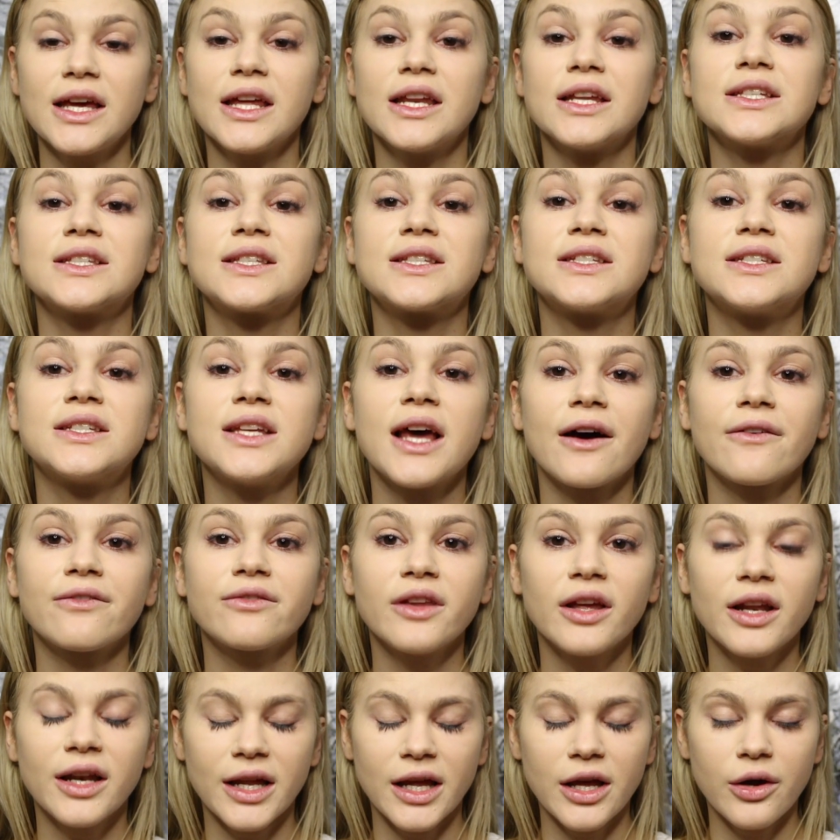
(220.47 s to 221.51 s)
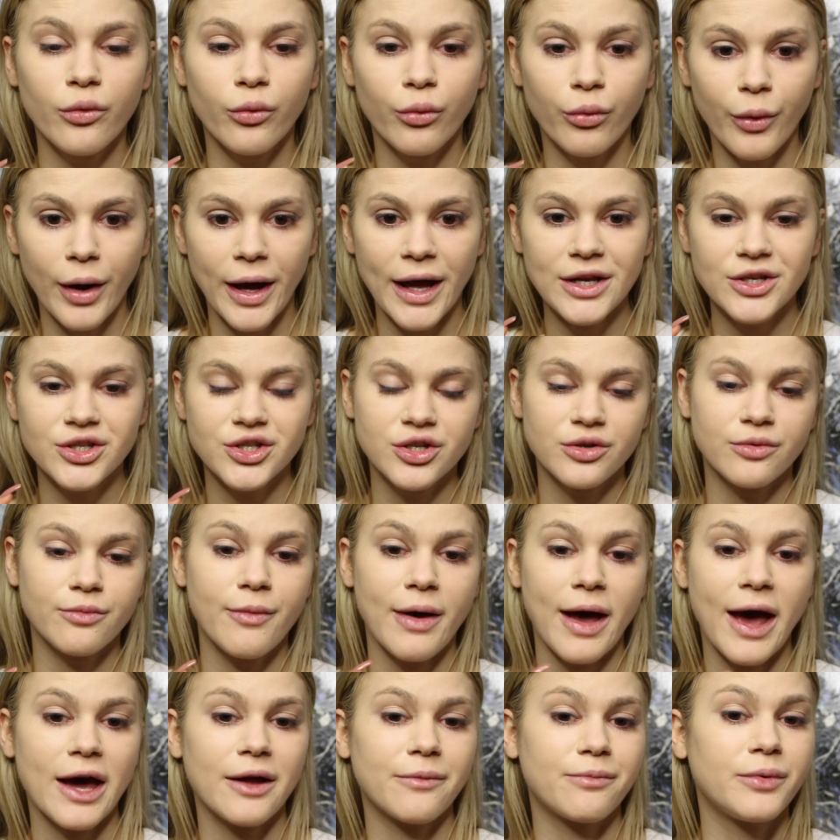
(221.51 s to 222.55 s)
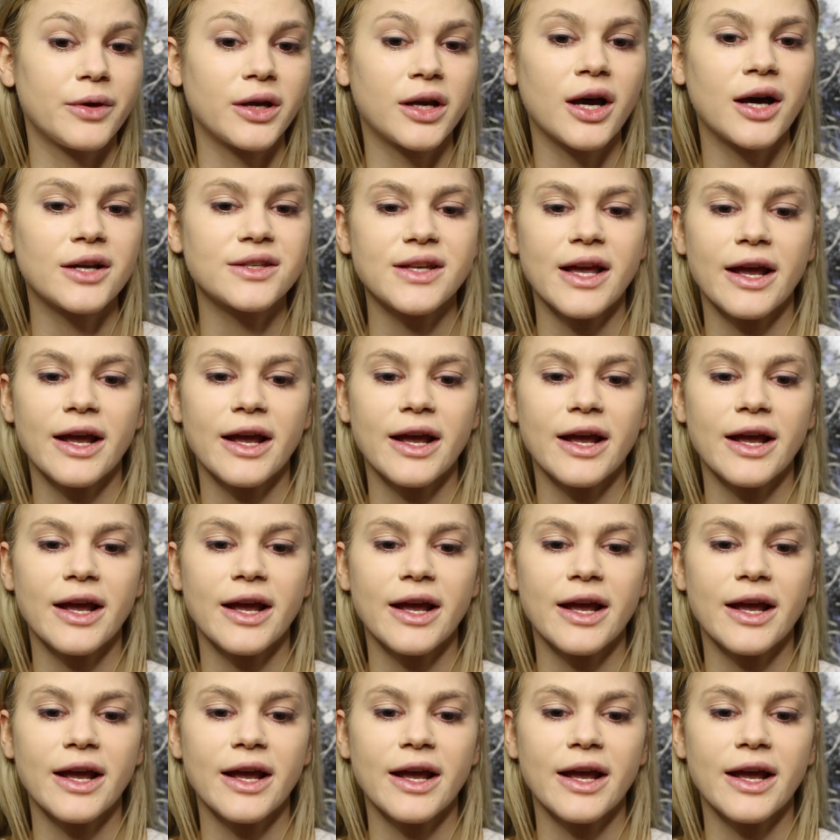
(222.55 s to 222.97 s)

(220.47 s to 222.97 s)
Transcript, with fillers: it is definitely way too matte because